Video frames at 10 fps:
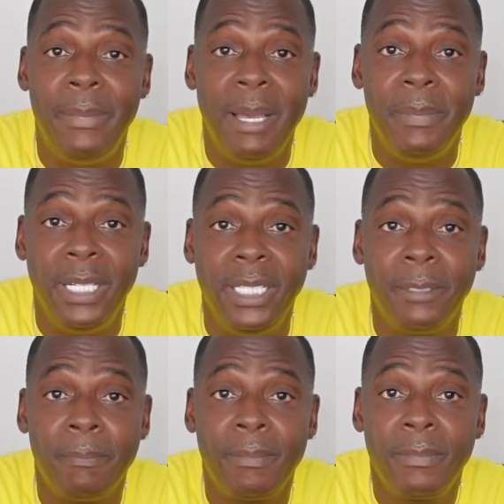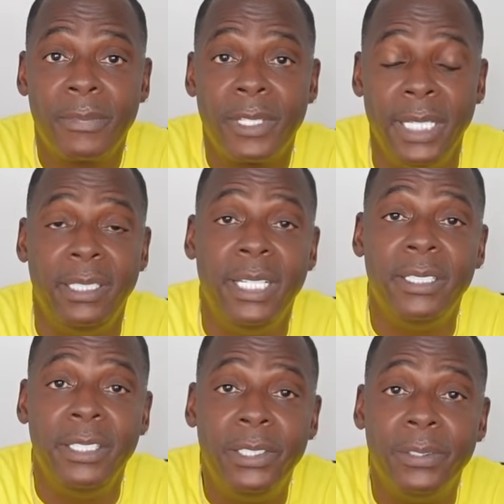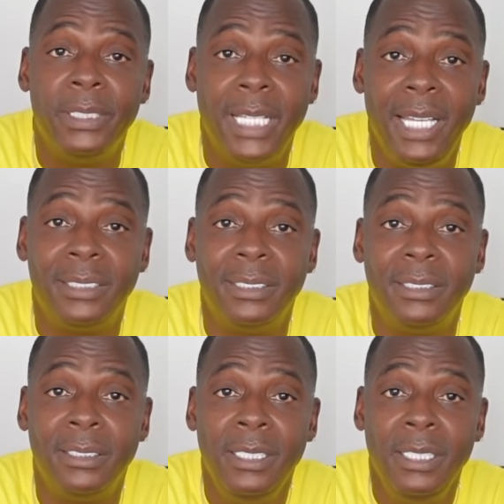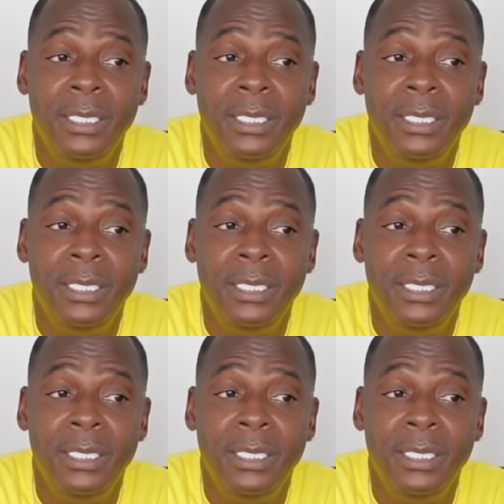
that money at the end of the year in taxes.